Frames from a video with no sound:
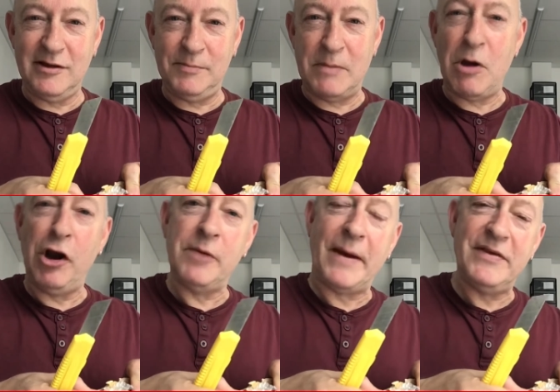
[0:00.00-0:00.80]
You'll be
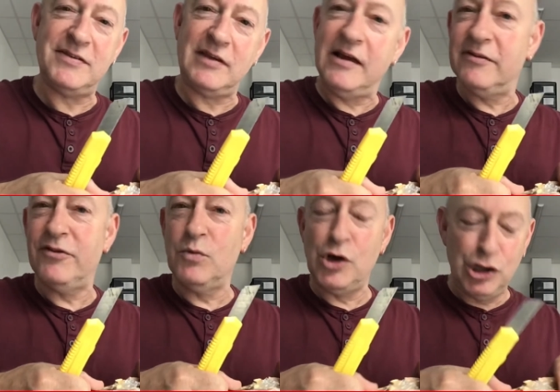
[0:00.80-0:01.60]
moaning about the state of
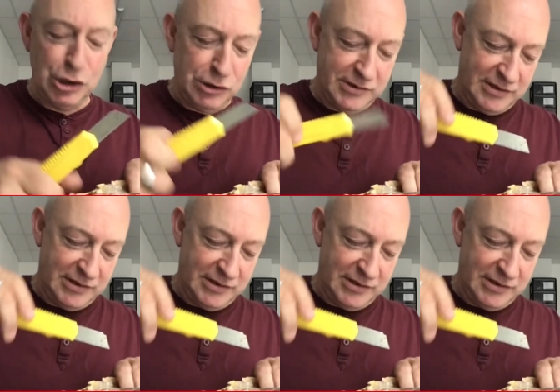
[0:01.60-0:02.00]
the world.